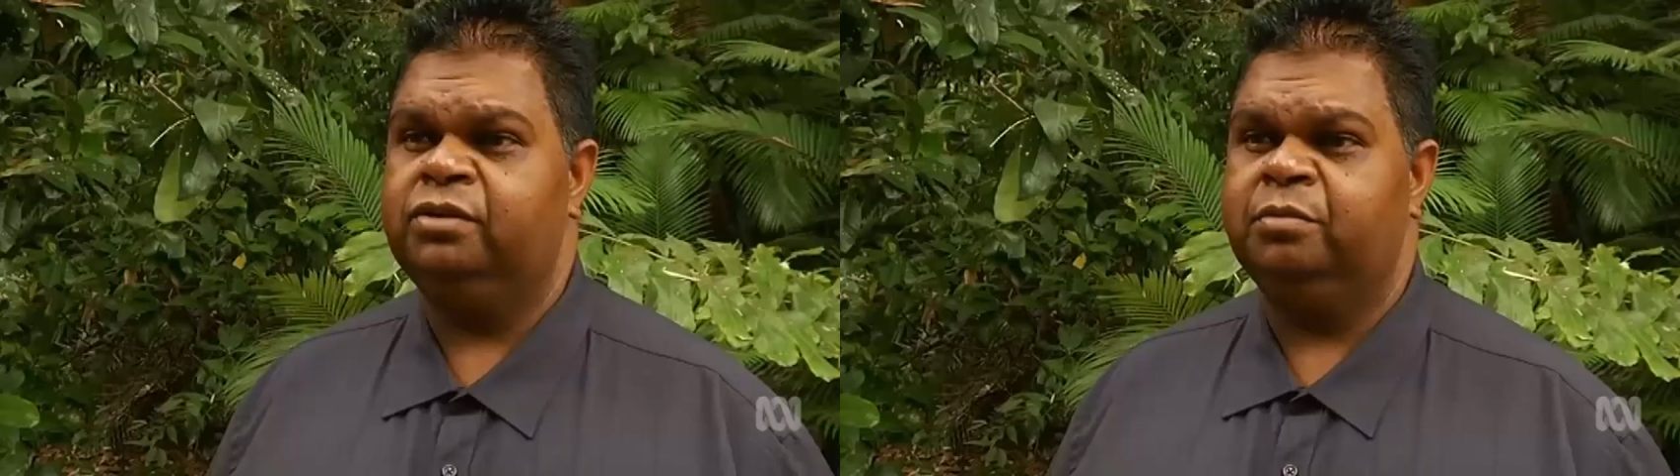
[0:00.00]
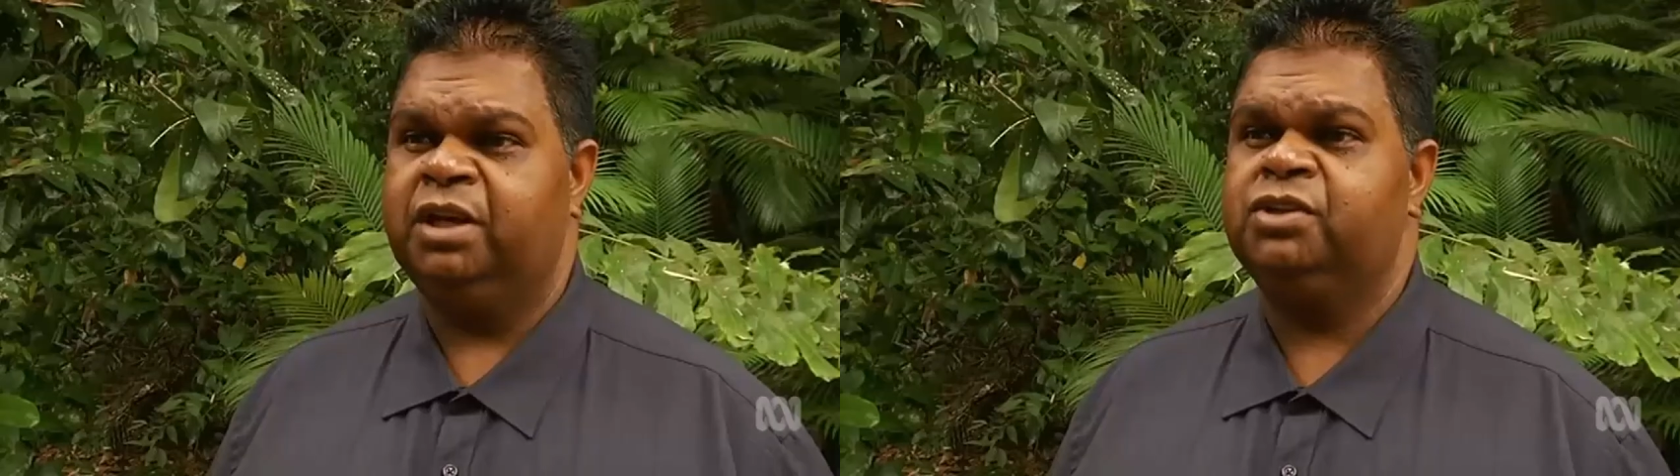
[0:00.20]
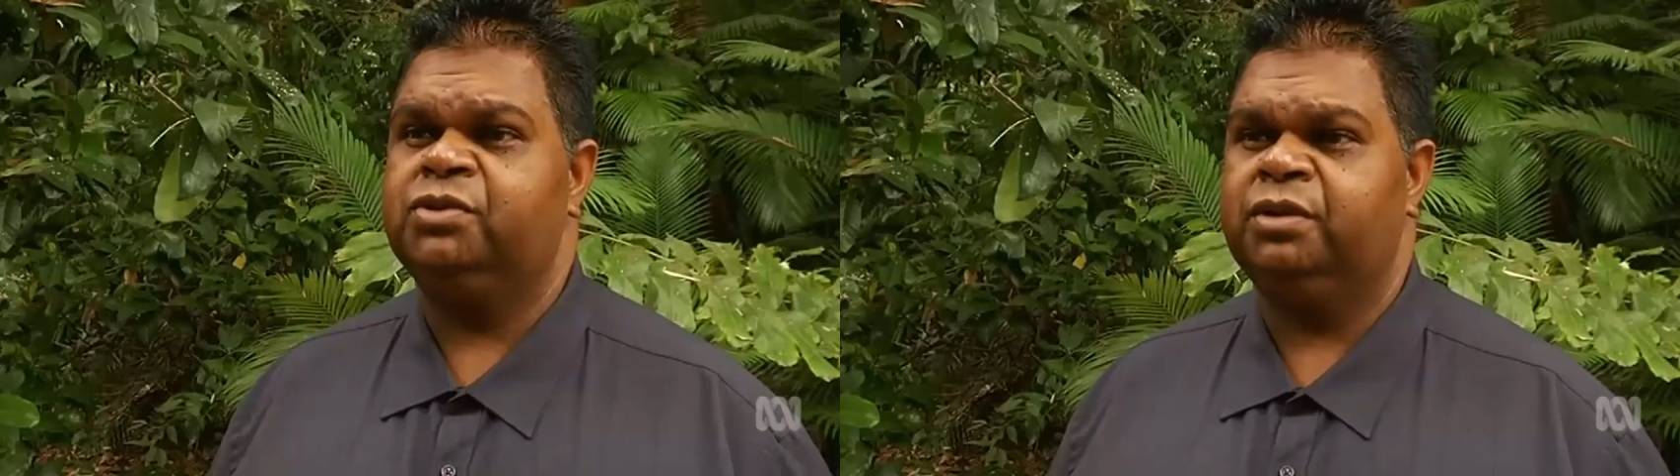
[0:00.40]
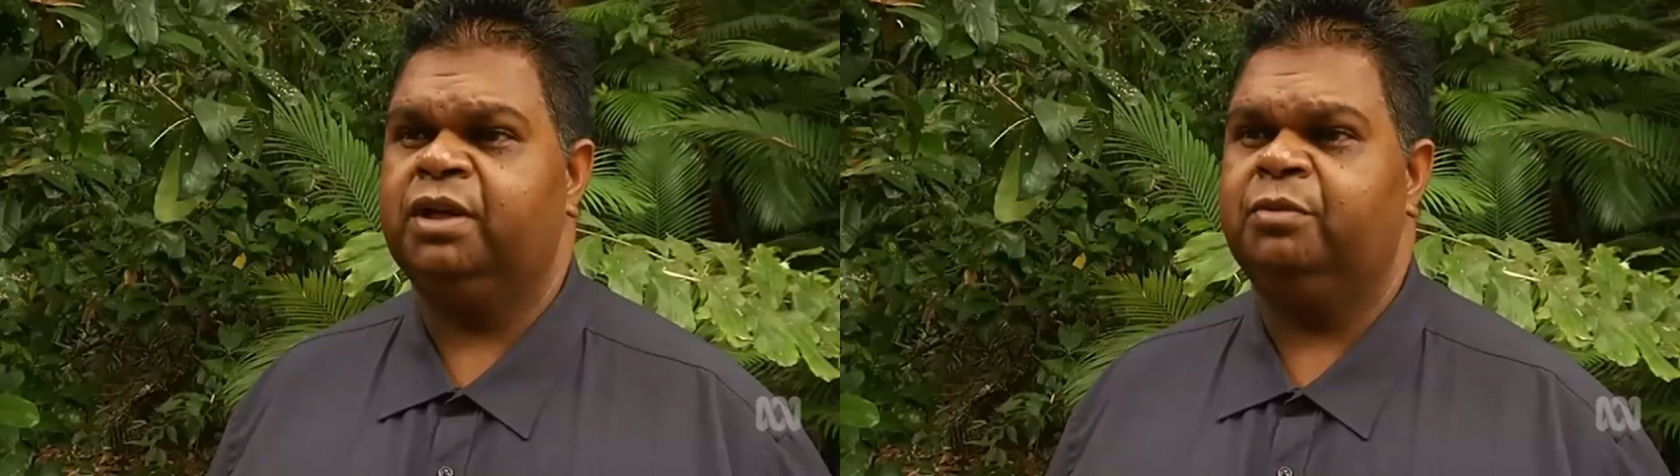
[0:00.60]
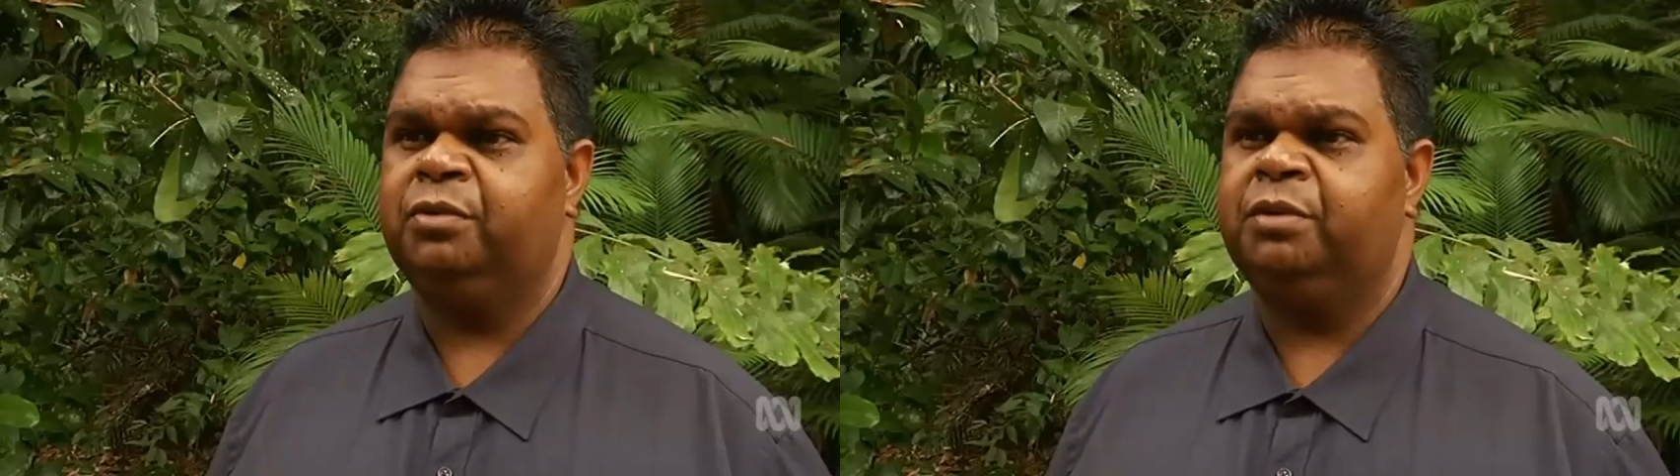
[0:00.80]
to make sure
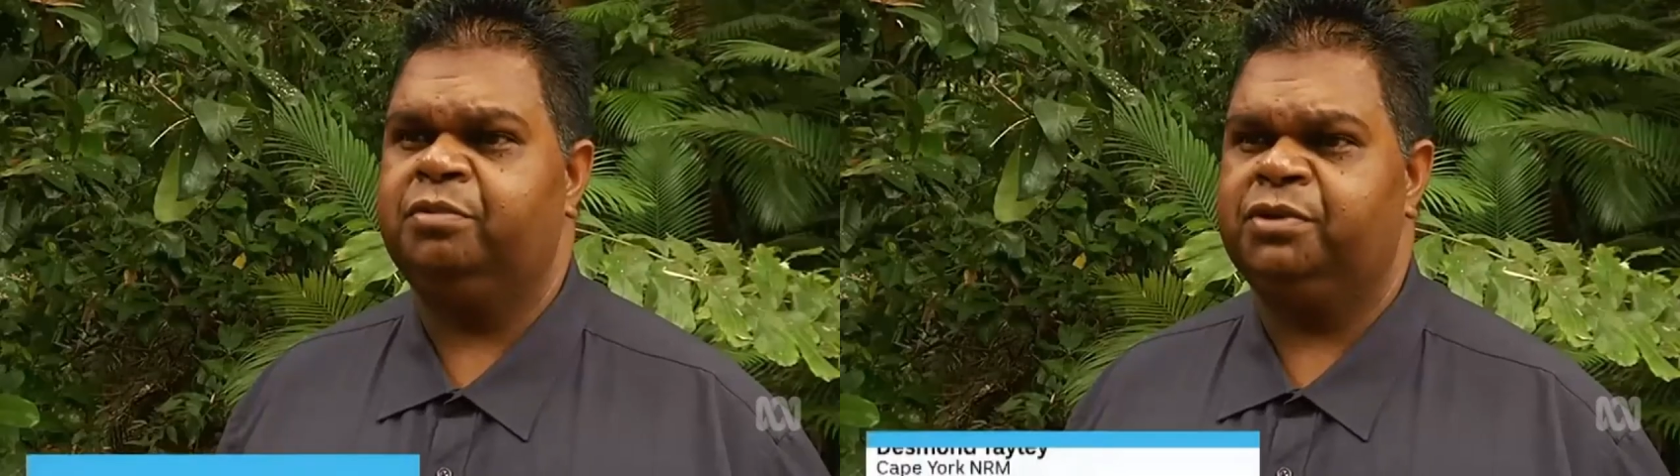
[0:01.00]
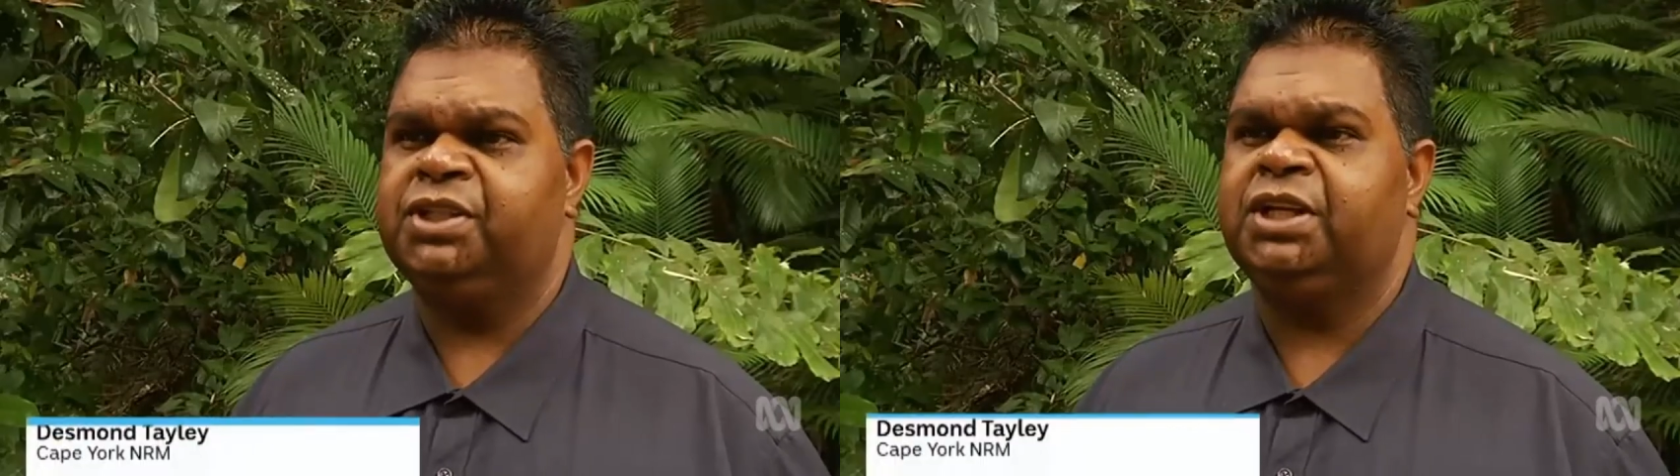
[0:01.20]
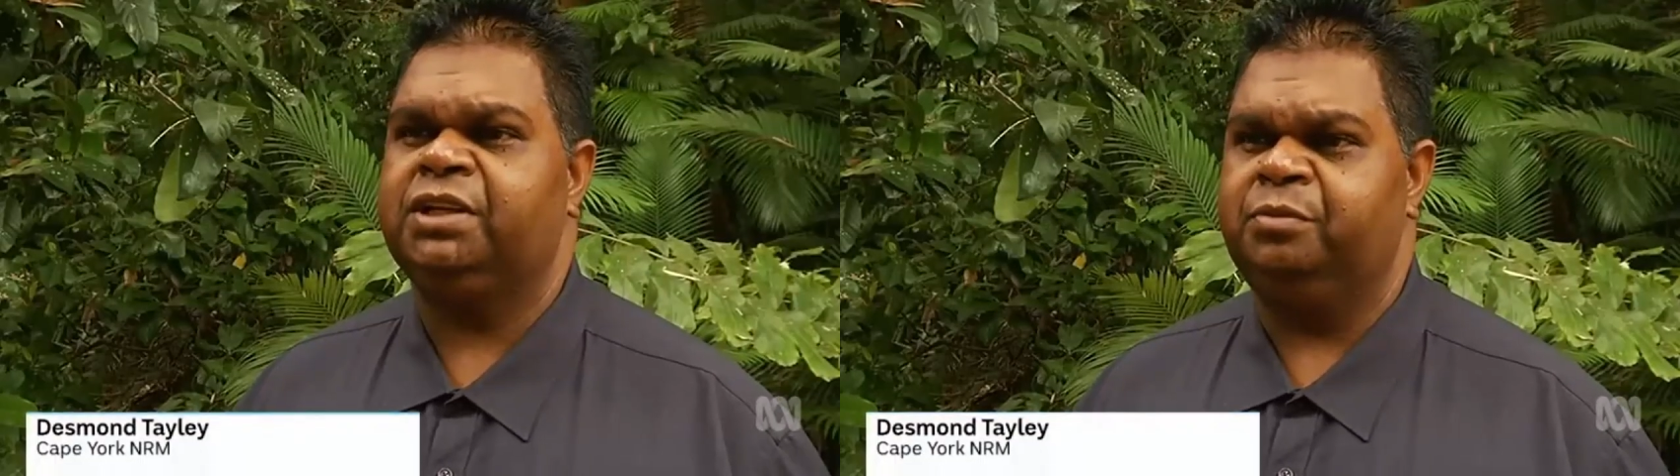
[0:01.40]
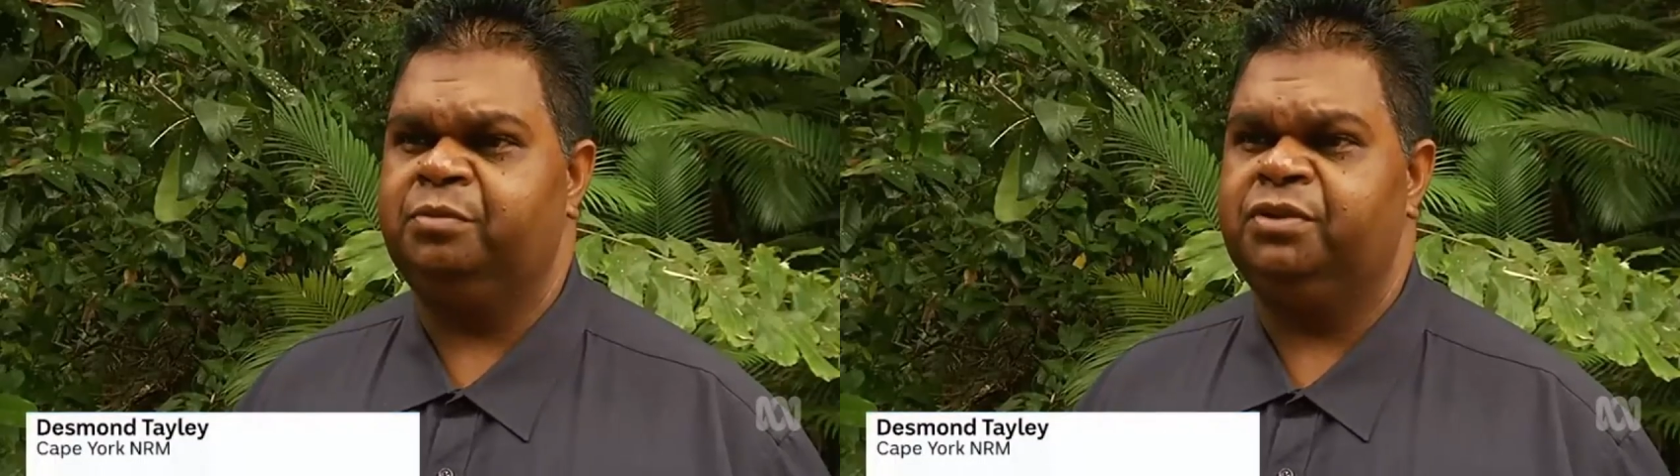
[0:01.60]
that we protect and